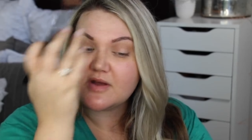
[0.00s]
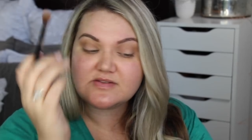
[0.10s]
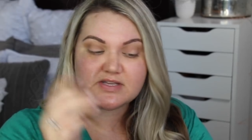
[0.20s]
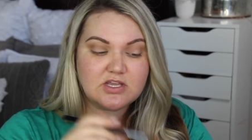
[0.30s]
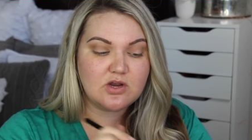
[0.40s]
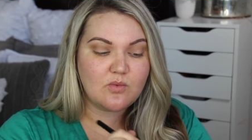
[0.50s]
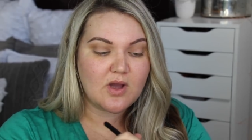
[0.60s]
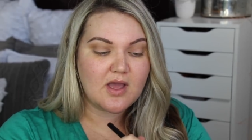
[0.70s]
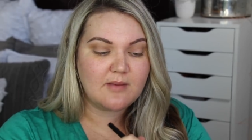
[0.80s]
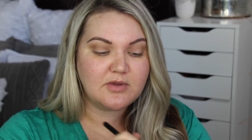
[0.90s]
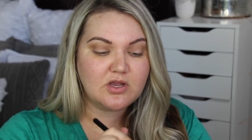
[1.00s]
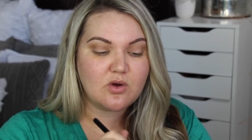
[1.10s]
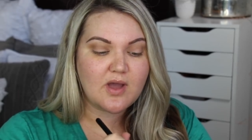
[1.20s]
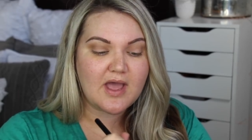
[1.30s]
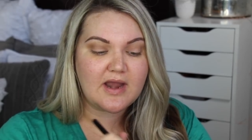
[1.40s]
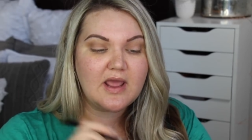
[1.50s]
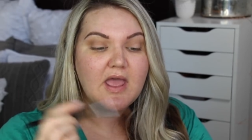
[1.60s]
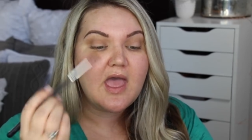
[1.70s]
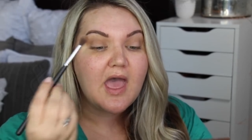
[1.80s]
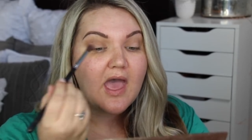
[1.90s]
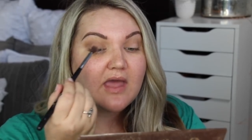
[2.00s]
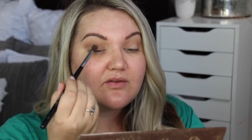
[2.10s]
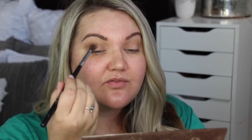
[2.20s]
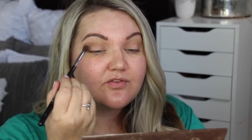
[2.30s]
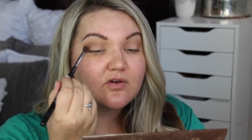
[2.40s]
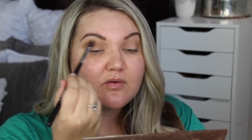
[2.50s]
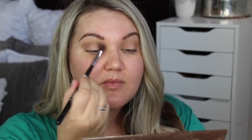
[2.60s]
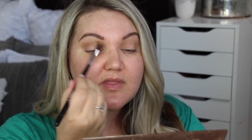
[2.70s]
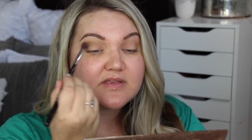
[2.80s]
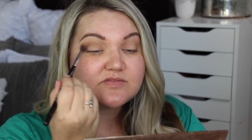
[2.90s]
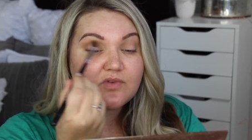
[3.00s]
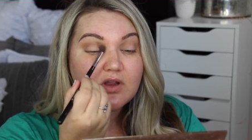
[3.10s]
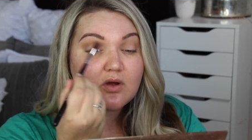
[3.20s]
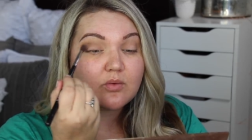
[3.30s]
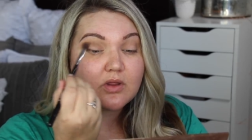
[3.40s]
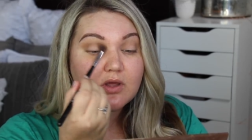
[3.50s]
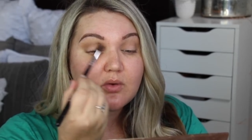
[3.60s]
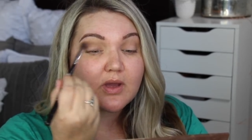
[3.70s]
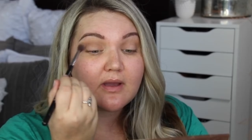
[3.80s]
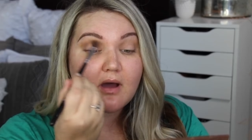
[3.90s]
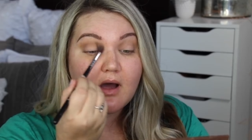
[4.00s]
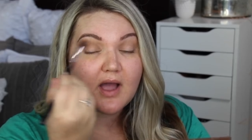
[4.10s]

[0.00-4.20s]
And I was like, you know what, I'm going to go ahead and film this video really quick.